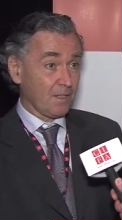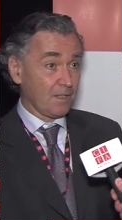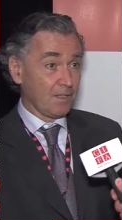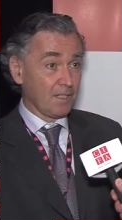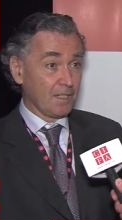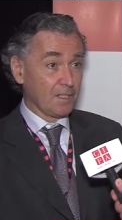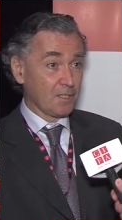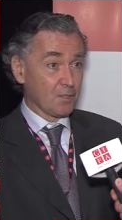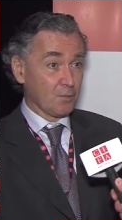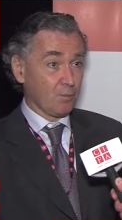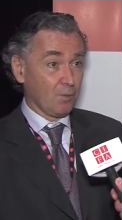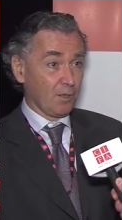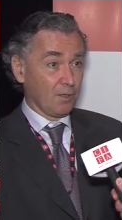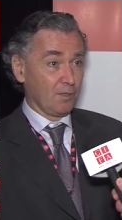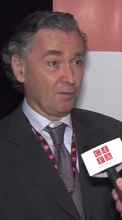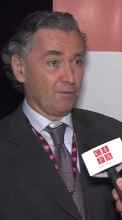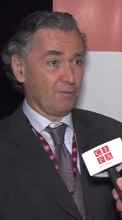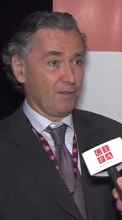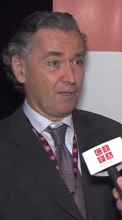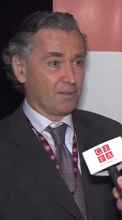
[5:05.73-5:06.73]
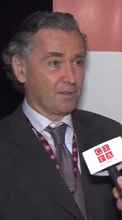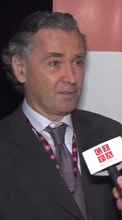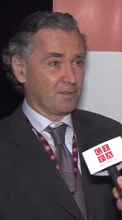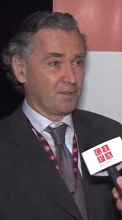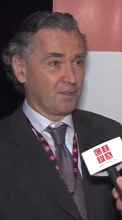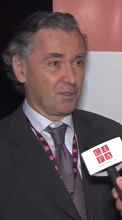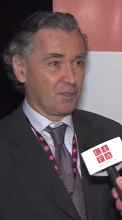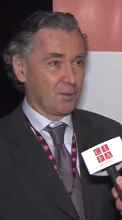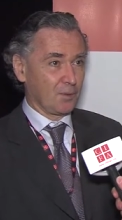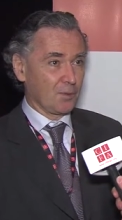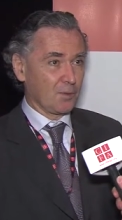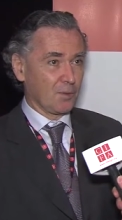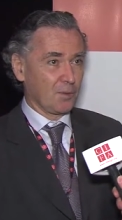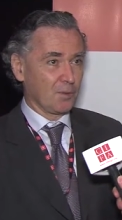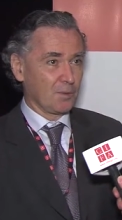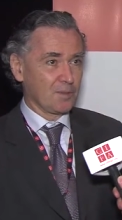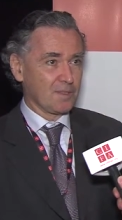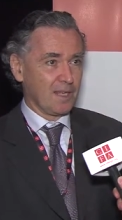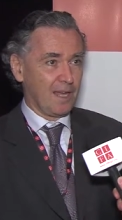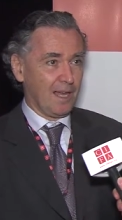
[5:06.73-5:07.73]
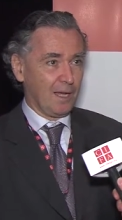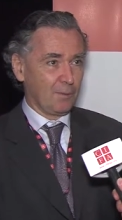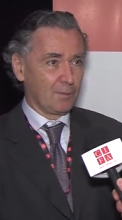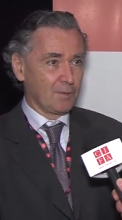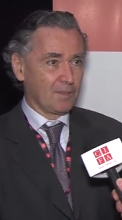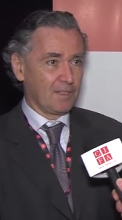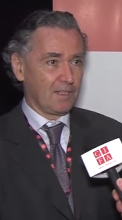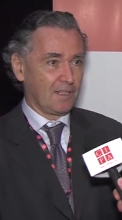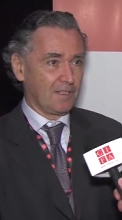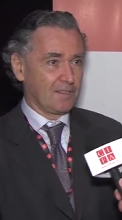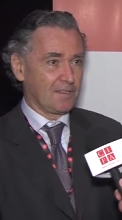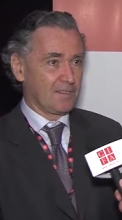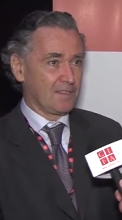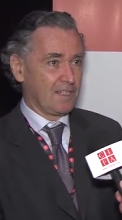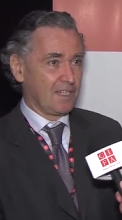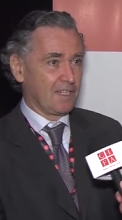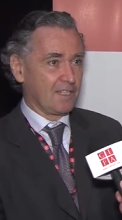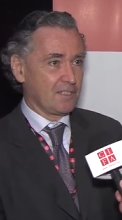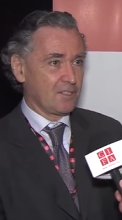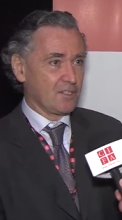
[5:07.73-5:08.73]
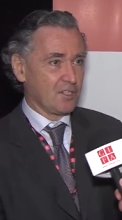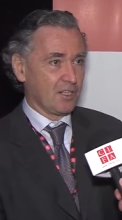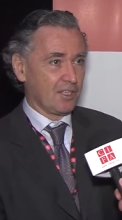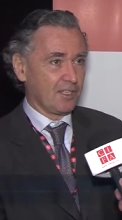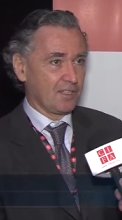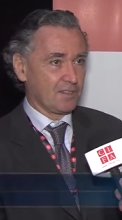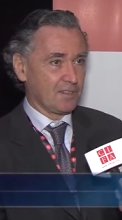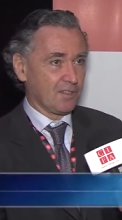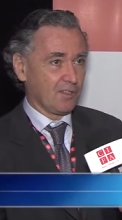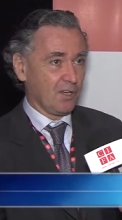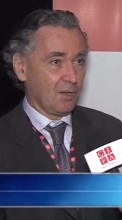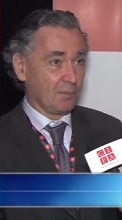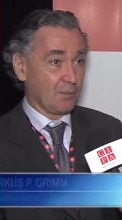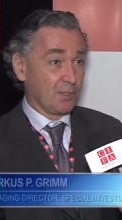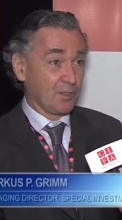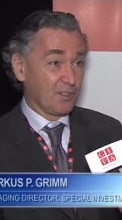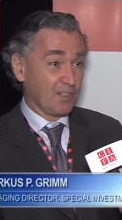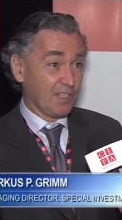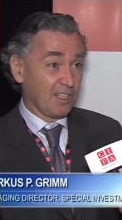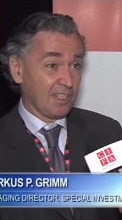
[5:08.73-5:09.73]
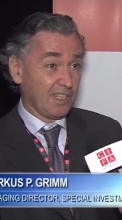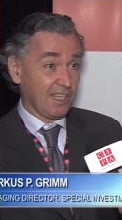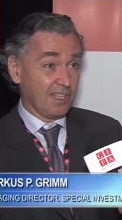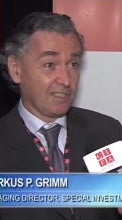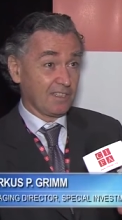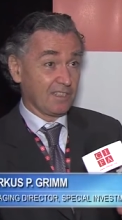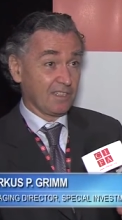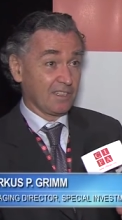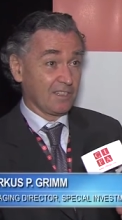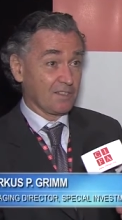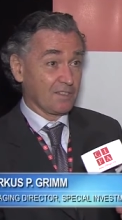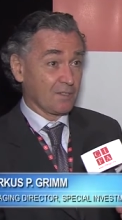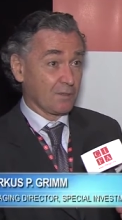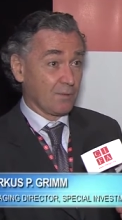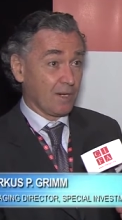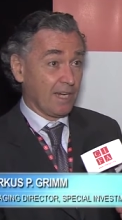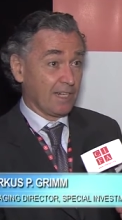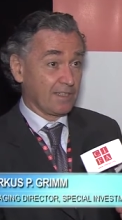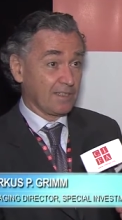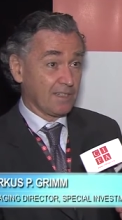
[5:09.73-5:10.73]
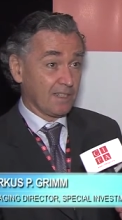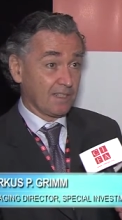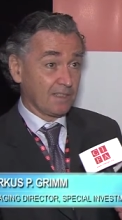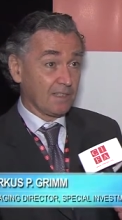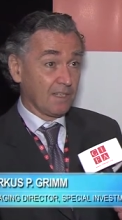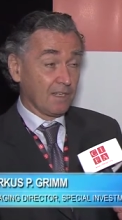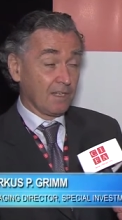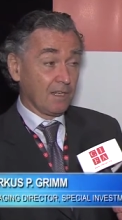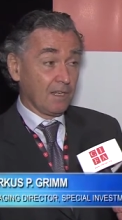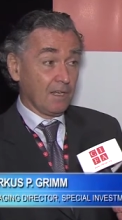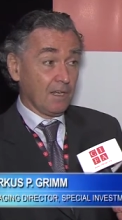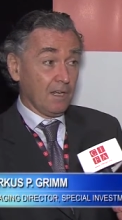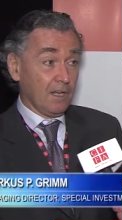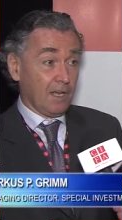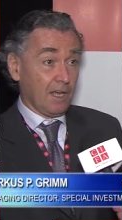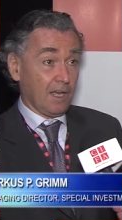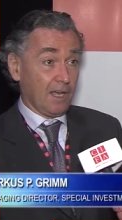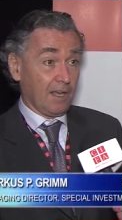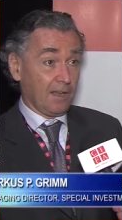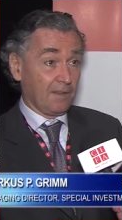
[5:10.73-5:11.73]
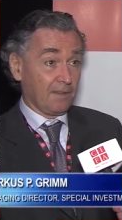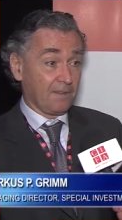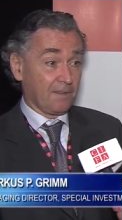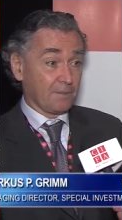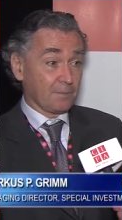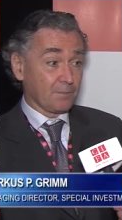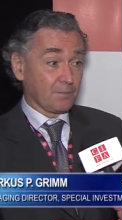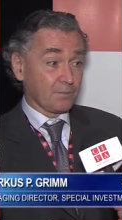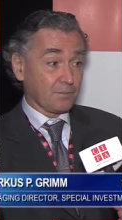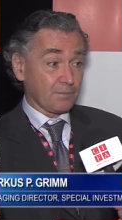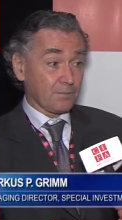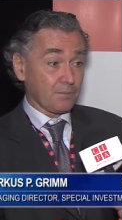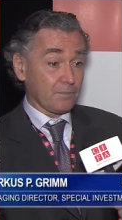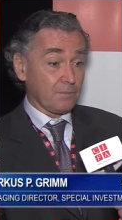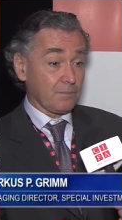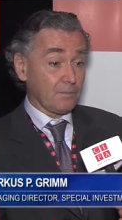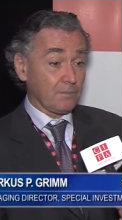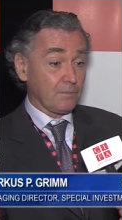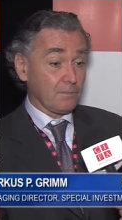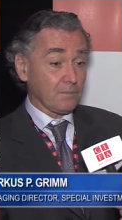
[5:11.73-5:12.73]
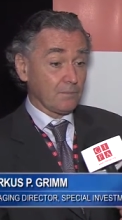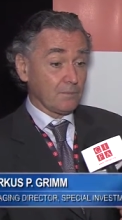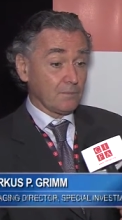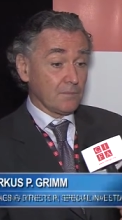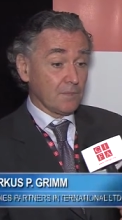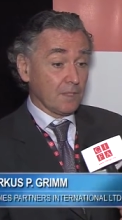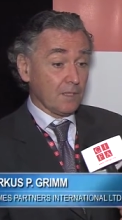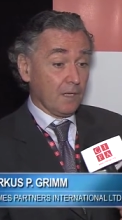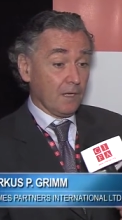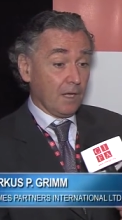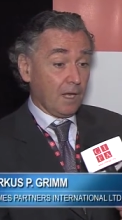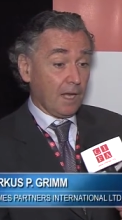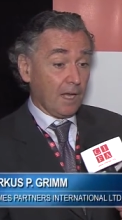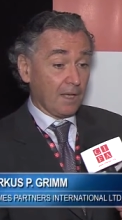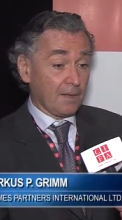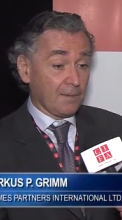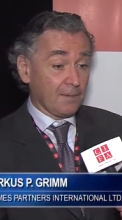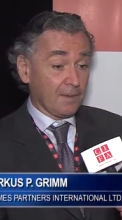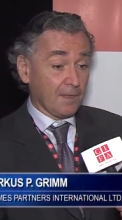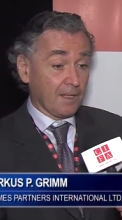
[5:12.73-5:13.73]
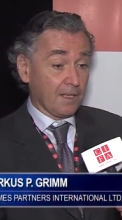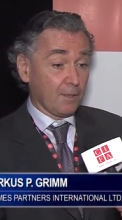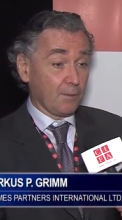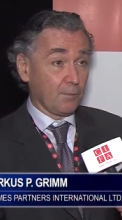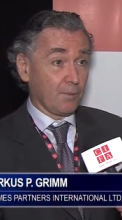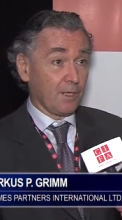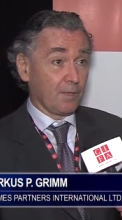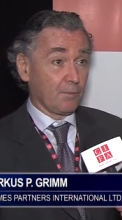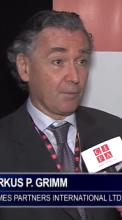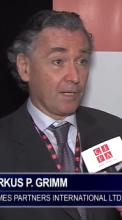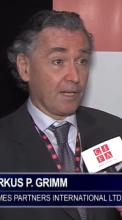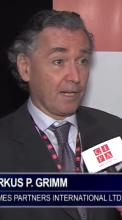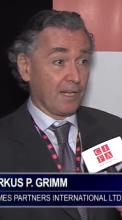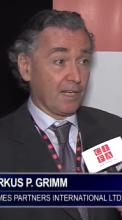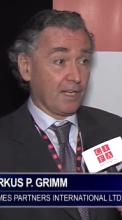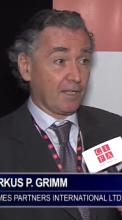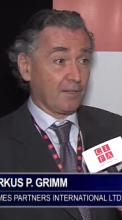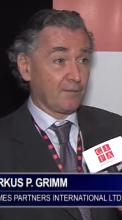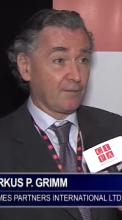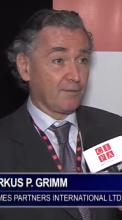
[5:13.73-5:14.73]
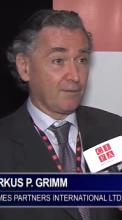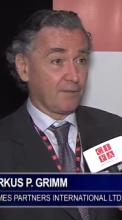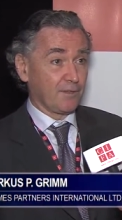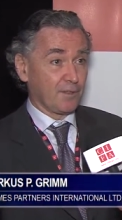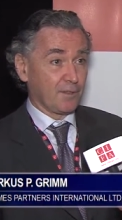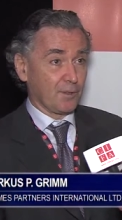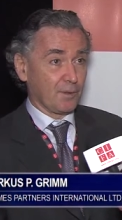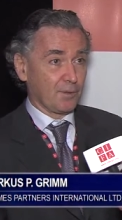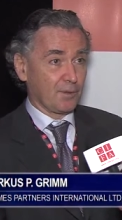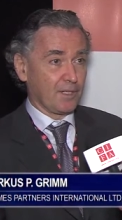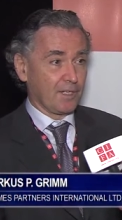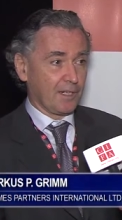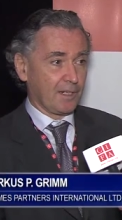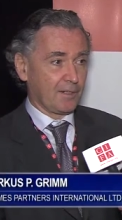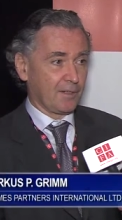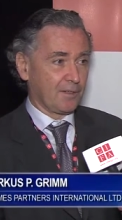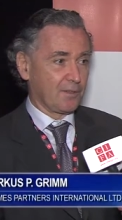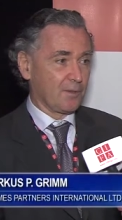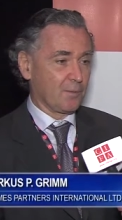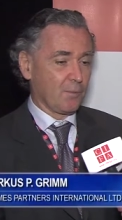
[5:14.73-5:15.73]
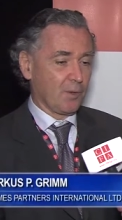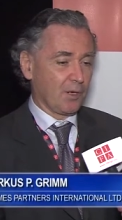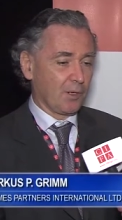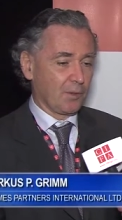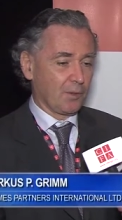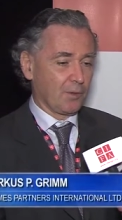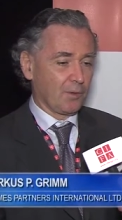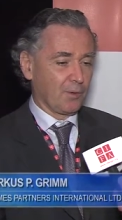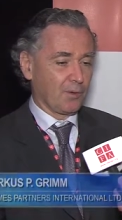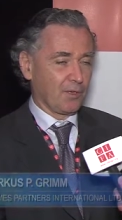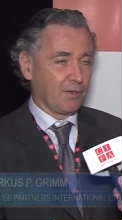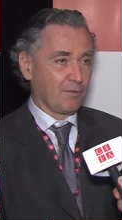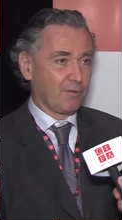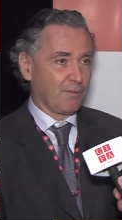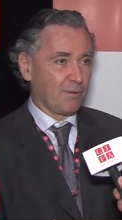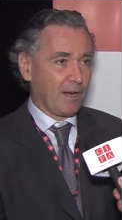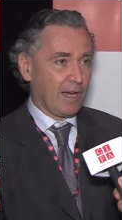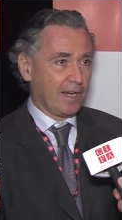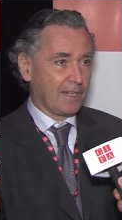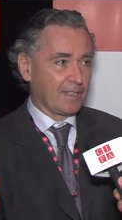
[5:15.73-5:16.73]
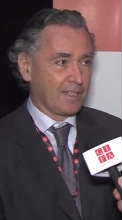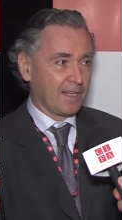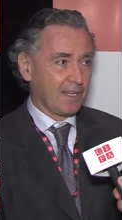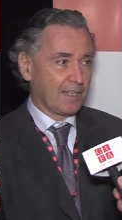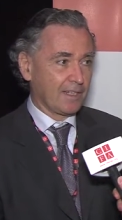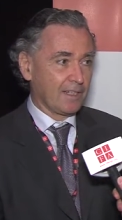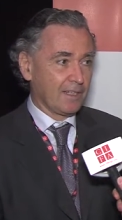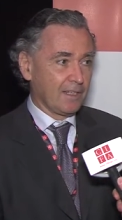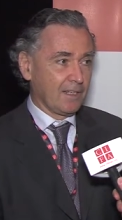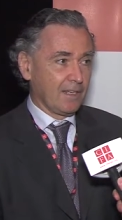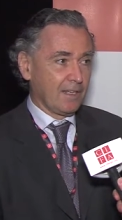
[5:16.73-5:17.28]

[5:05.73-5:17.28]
Each one of us, you know, goes out, is teaching, is communicating, is writing, and I think when we leave, you know, here tomorrow or on Friday,